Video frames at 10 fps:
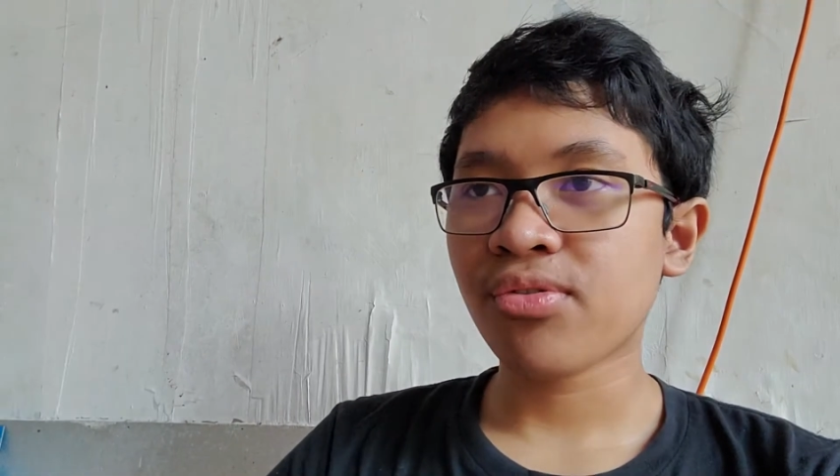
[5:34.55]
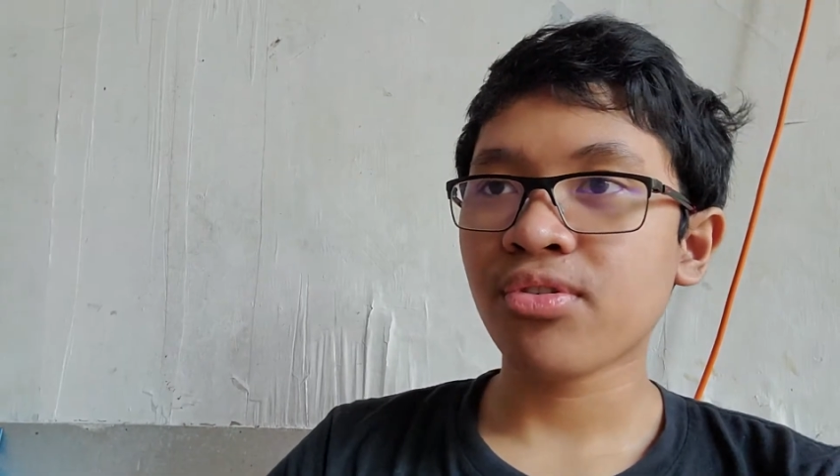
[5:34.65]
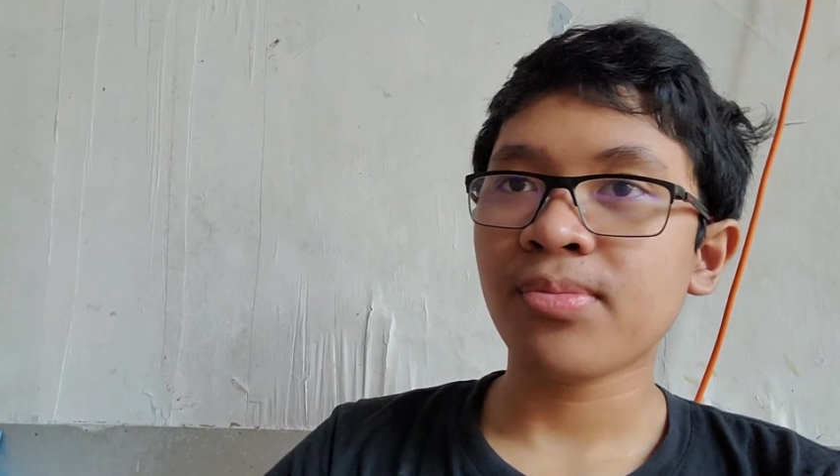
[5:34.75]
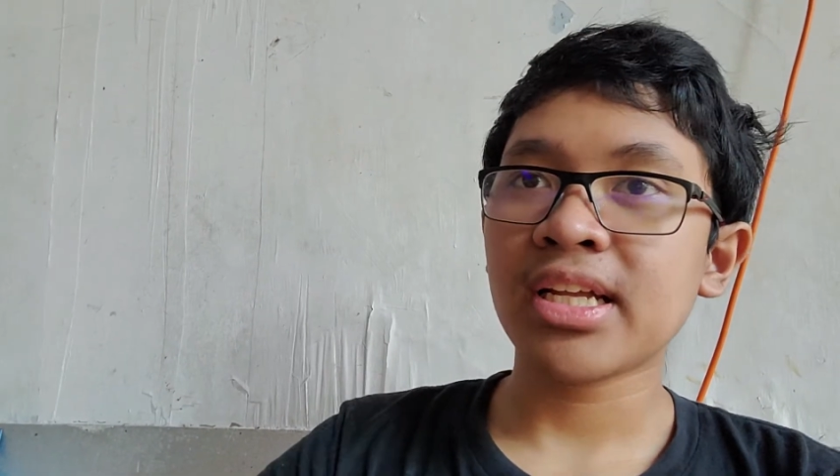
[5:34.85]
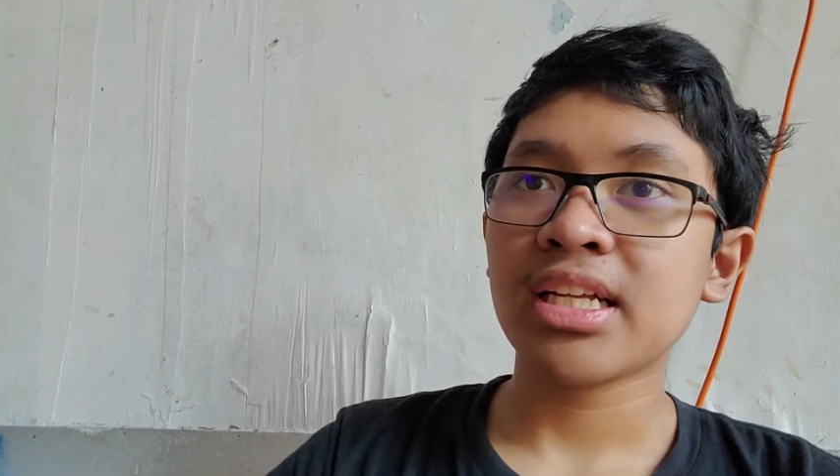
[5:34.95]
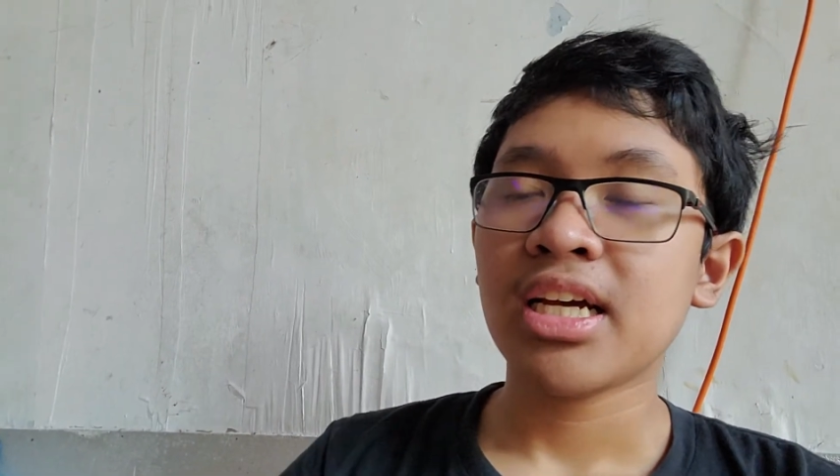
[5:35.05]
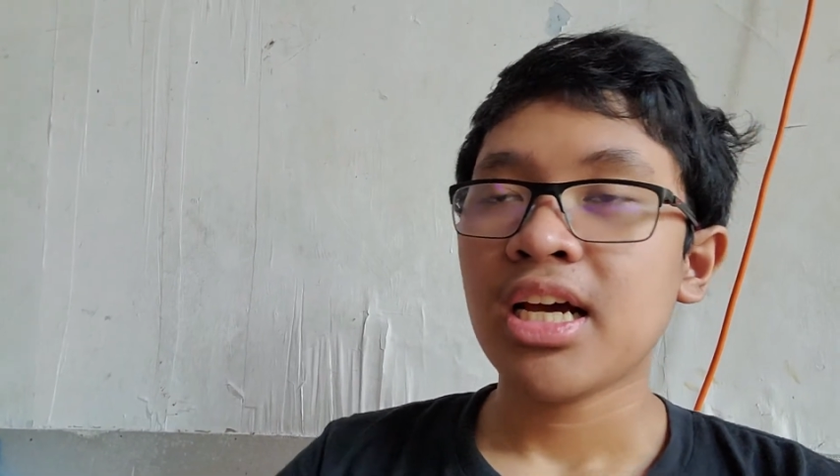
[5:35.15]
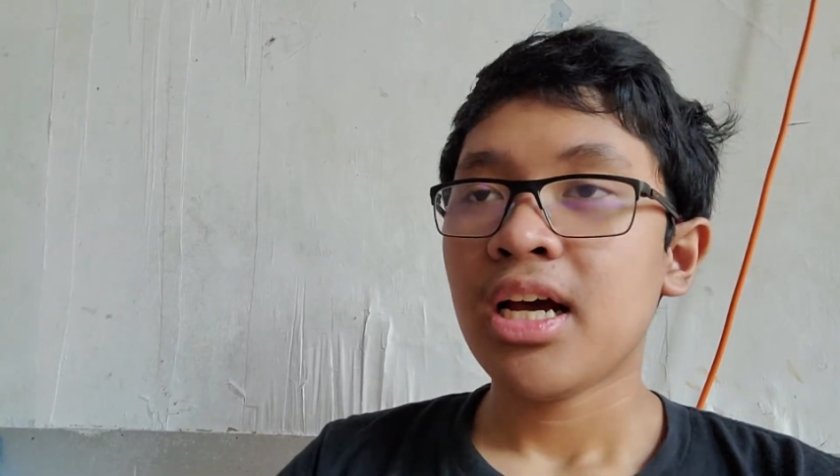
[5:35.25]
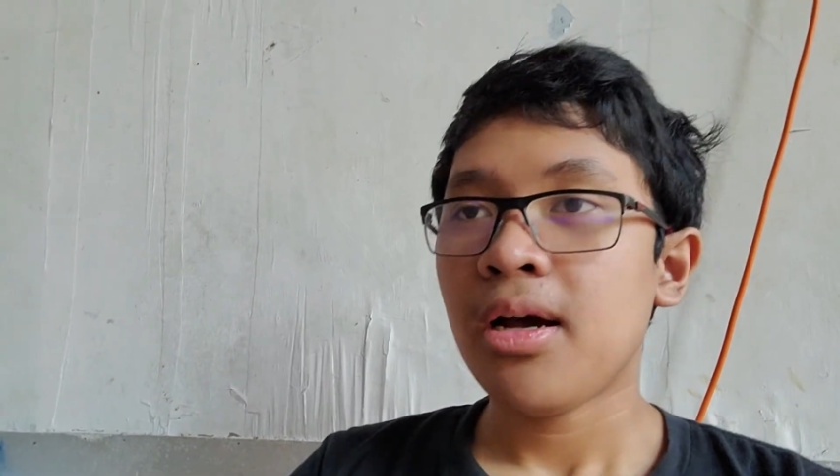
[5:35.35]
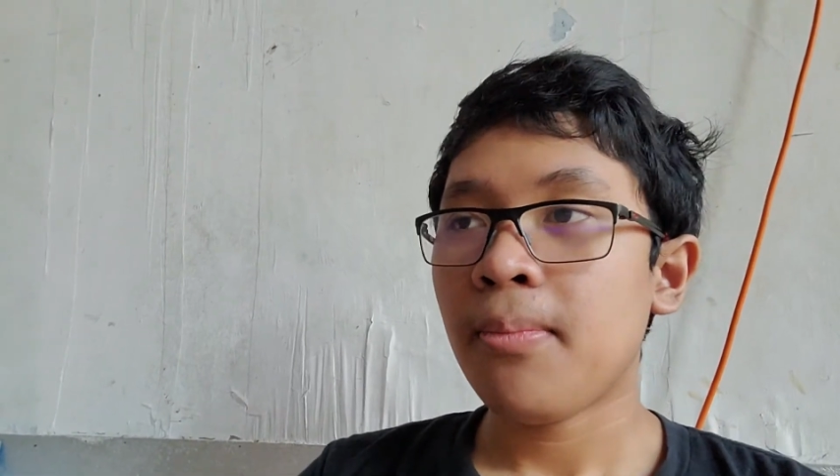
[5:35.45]
for a bit,
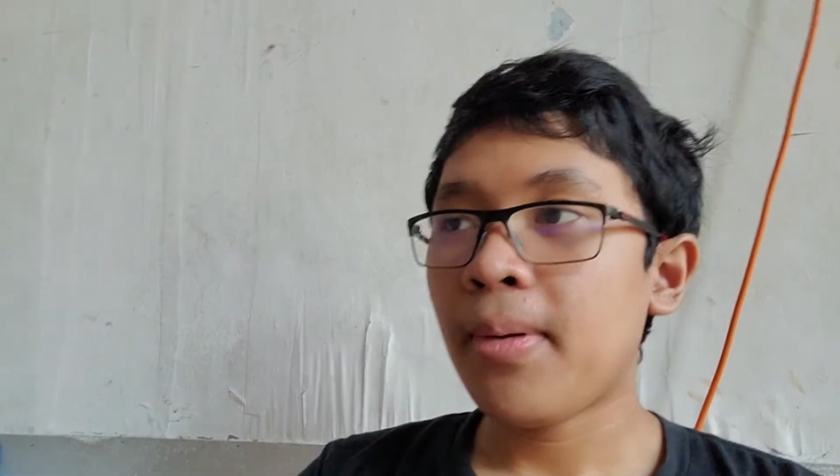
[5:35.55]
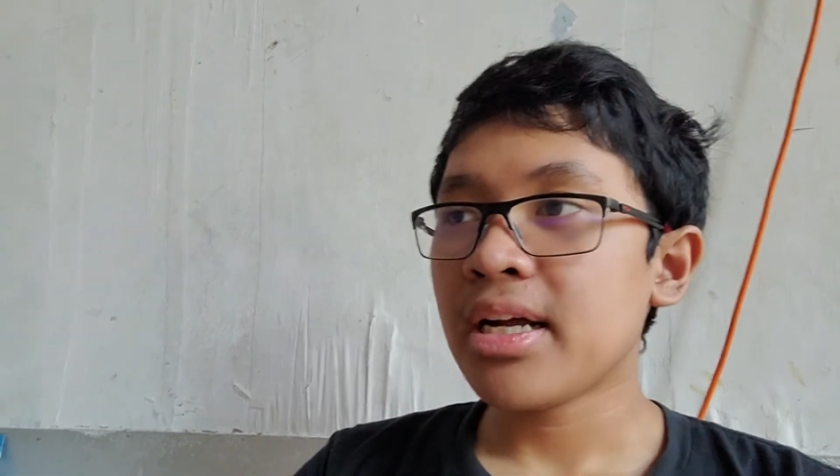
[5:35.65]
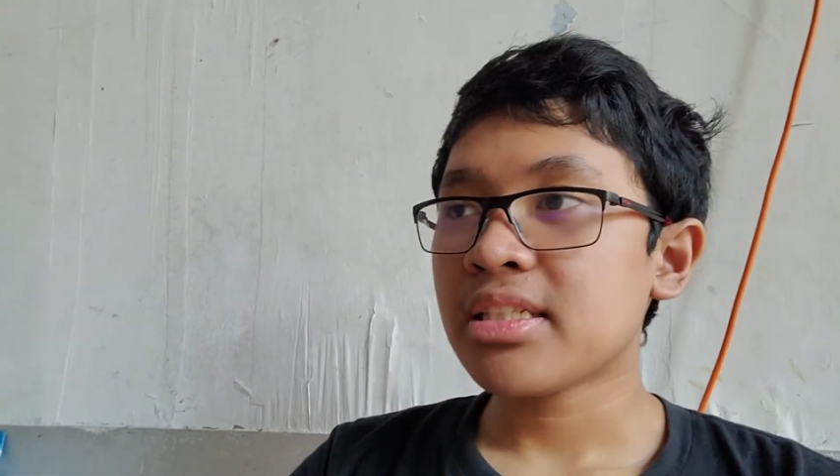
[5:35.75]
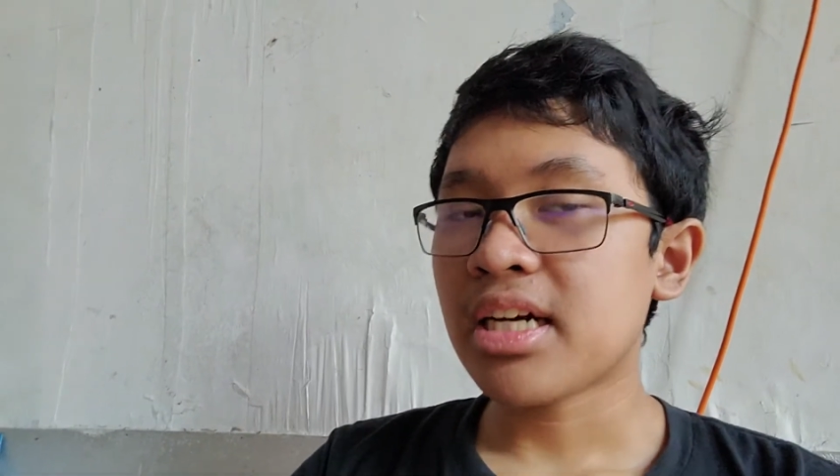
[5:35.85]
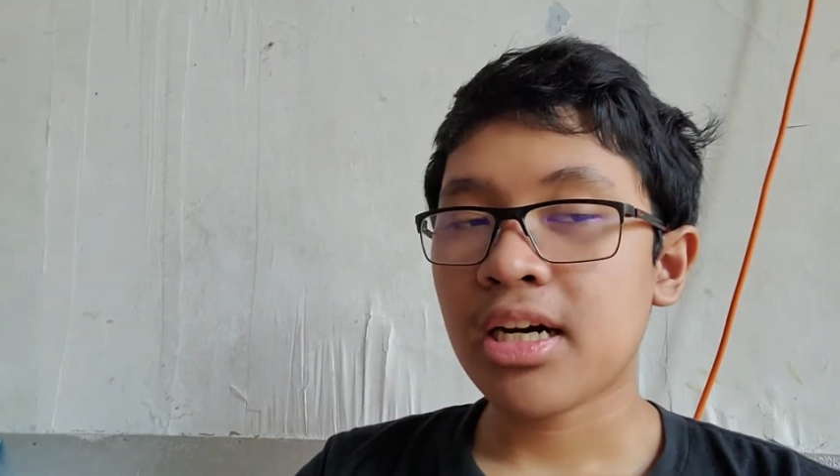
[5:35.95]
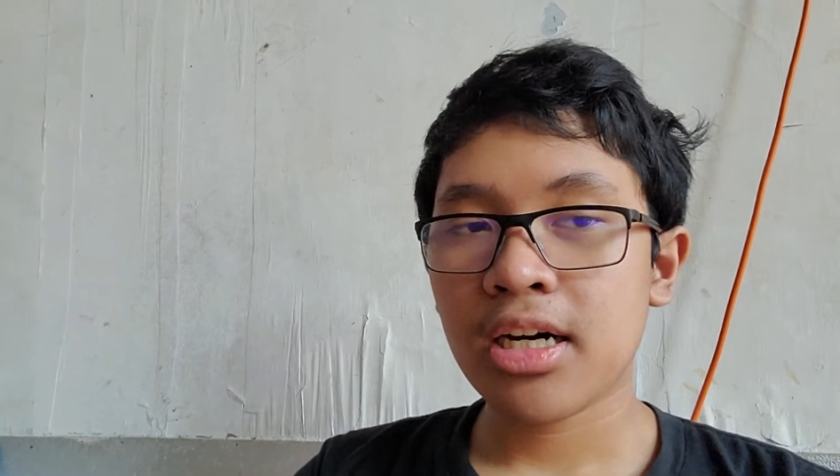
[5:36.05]
but